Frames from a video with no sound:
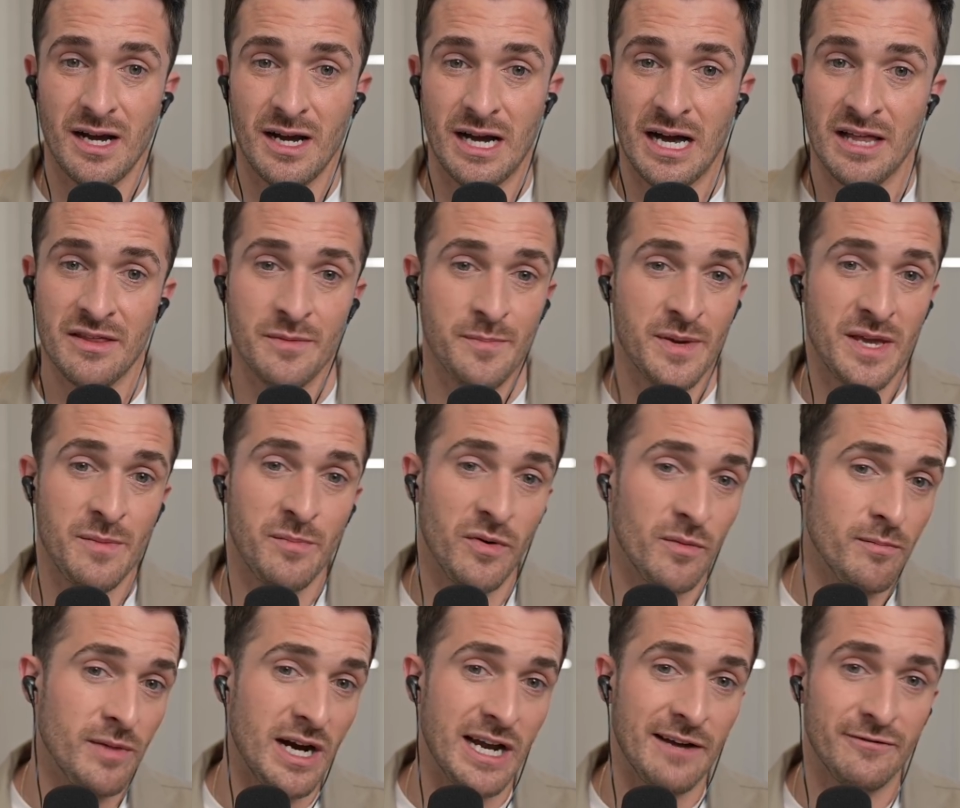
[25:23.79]
Other
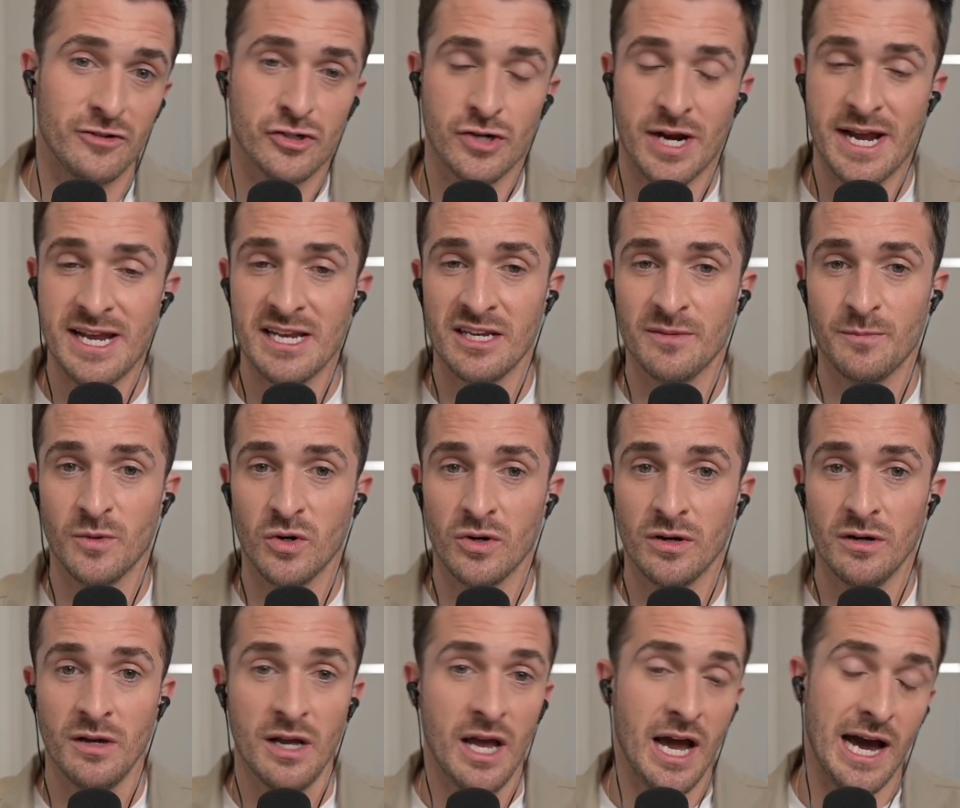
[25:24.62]
people might have trained
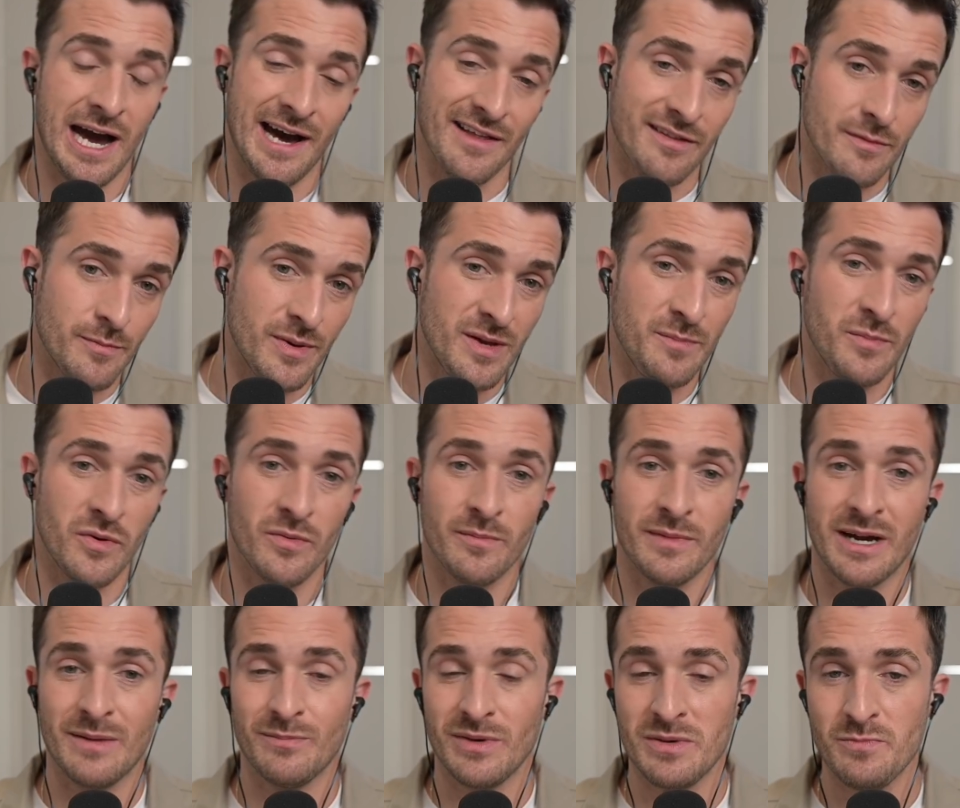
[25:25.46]
more. Other people
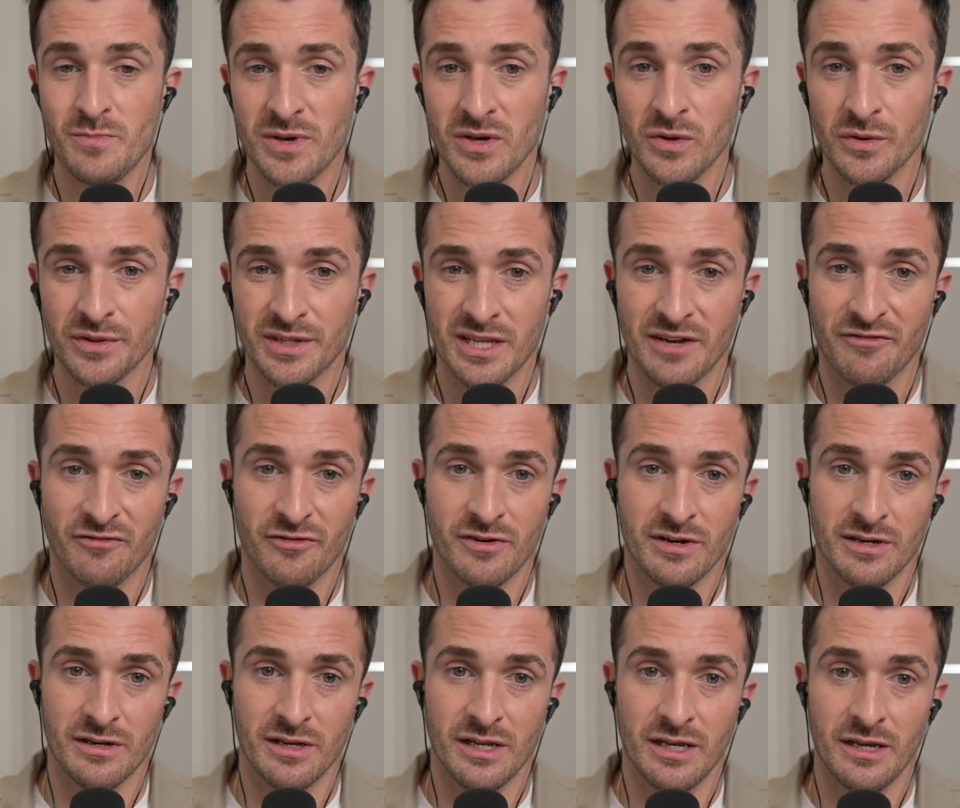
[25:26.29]
might be built
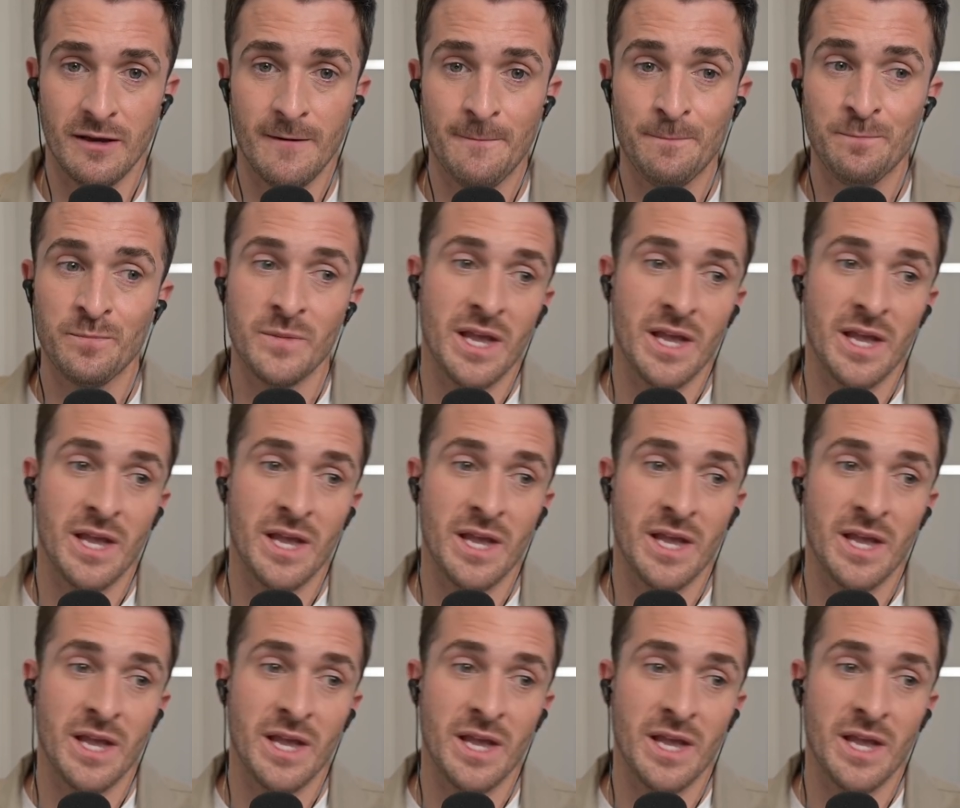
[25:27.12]
differently.